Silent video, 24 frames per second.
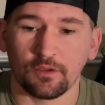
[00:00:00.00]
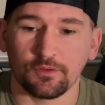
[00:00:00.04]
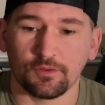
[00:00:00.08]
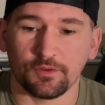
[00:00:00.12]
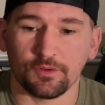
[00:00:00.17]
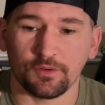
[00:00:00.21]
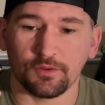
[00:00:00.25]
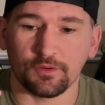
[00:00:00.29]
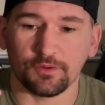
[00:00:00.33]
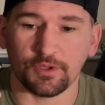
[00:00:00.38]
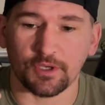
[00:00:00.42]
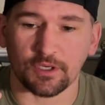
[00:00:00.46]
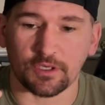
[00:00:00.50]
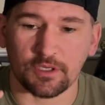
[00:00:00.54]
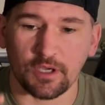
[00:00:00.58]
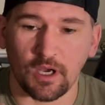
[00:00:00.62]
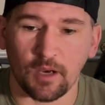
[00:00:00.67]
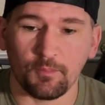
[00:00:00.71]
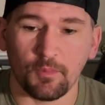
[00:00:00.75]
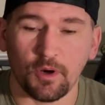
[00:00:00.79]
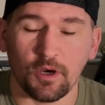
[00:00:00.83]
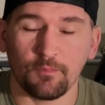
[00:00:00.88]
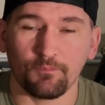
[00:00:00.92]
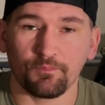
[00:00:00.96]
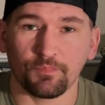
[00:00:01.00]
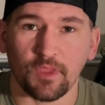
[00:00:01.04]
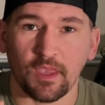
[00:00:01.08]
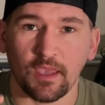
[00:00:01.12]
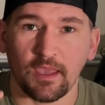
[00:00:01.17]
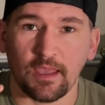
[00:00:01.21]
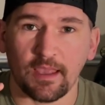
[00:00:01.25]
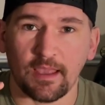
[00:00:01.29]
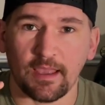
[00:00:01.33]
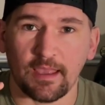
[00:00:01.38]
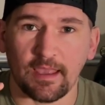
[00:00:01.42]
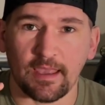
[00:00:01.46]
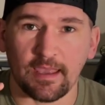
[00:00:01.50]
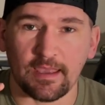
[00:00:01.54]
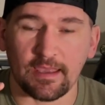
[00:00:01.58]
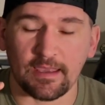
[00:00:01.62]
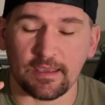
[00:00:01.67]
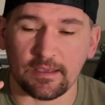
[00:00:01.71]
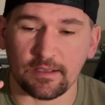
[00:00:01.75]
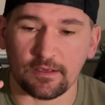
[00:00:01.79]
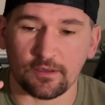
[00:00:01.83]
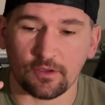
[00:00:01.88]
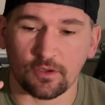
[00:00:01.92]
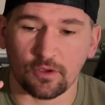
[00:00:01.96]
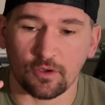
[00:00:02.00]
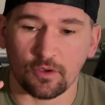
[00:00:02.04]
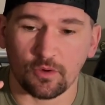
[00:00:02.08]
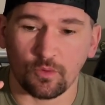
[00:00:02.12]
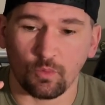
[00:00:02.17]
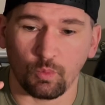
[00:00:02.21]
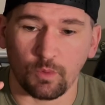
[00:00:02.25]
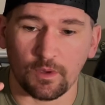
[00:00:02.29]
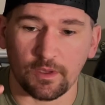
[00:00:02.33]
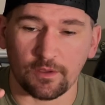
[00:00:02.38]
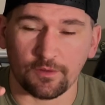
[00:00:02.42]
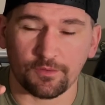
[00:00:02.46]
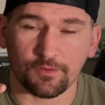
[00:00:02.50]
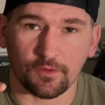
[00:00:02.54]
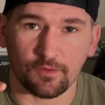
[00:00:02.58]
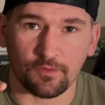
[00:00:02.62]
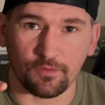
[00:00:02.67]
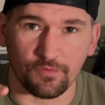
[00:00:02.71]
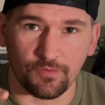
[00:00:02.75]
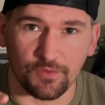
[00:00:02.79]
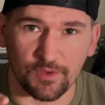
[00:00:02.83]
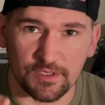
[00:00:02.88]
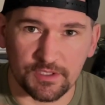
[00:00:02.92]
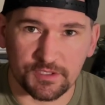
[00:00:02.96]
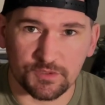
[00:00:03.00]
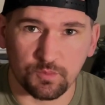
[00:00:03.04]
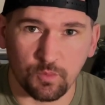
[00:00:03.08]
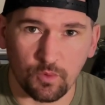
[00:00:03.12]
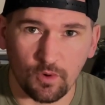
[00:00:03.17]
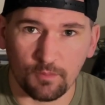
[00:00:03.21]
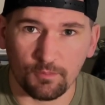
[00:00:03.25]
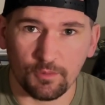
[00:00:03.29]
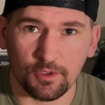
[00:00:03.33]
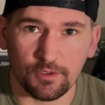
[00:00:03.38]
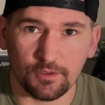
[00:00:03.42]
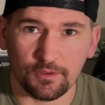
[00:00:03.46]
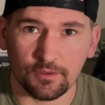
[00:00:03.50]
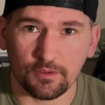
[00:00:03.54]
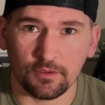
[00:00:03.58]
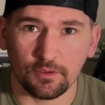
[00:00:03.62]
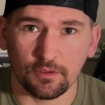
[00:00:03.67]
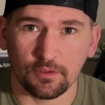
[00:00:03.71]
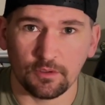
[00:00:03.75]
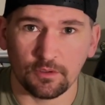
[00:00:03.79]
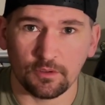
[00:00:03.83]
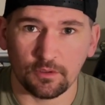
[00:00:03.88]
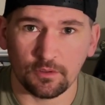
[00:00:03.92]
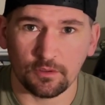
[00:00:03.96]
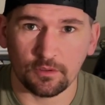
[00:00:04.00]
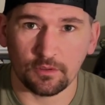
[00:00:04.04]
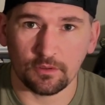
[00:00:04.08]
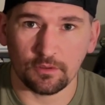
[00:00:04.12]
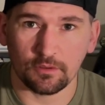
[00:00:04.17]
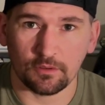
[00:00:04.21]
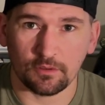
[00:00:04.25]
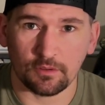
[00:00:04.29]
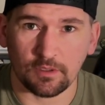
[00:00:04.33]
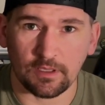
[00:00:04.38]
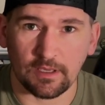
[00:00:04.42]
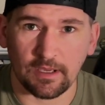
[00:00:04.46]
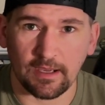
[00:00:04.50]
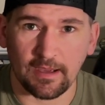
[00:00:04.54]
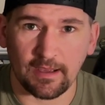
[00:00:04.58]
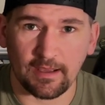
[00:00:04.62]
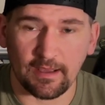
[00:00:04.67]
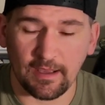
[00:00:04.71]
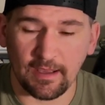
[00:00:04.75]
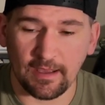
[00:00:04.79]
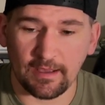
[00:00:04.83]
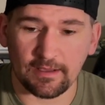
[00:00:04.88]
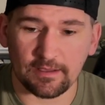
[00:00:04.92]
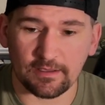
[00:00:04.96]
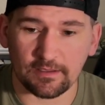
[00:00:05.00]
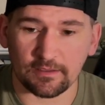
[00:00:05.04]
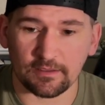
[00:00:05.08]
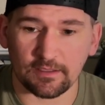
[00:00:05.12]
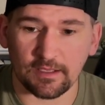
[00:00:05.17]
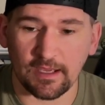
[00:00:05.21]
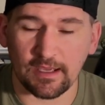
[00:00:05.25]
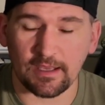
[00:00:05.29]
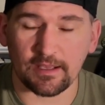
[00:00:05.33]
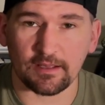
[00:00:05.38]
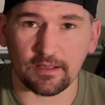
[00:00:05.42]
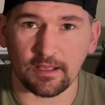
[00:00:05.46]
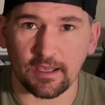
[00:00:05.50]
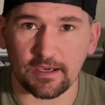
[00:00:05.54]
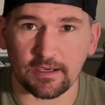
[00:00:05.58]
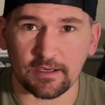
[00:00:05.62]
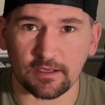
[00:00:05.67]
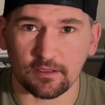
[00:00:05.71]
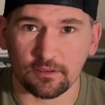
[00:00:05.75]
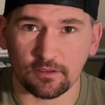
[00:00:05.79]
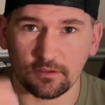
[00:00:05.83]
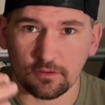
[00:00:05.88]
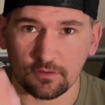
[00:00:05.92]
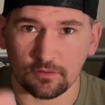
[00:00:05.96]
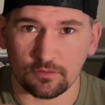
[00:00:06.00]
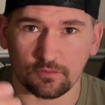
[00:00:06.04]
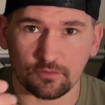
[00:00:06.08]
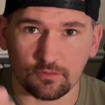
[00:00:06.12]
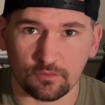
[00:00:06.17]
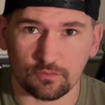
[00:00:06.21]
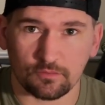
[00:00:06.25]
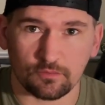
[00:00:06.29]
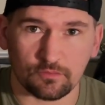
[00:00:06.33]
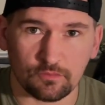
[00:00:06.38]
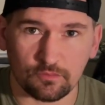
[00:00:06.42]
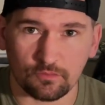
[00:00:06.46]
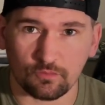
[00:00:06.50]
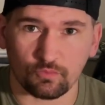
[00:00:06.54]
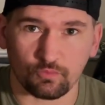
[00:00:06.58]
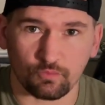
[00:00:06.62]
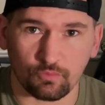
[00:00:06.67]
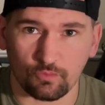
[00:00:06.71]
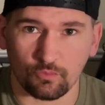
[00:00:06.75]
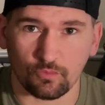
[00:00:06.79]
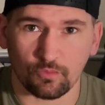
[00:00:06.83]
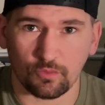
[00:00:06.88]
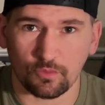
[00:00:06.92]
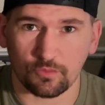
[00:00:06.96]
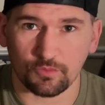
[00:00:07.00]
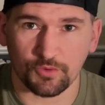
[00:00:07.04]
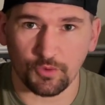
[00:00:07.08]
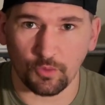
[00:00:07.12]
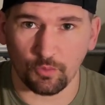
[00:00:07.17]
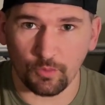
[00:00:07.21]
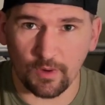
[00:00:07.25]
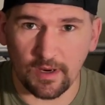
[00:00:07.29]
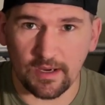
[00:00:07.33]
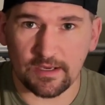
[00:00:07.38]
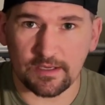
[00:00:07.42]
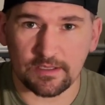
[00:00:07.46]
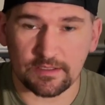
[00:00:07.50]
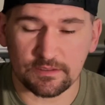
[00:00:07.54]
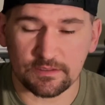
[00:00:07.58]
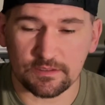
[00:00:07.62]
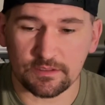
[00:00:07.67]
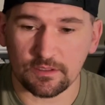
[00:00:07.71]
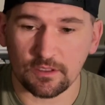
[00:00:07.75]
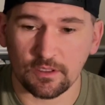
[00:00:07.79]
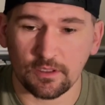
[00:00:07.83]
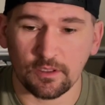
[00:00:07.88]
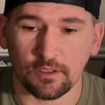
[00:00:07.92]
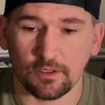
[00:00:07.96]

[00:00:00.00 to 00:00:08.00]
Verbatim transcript: the come up and with this woman at at, at like the reins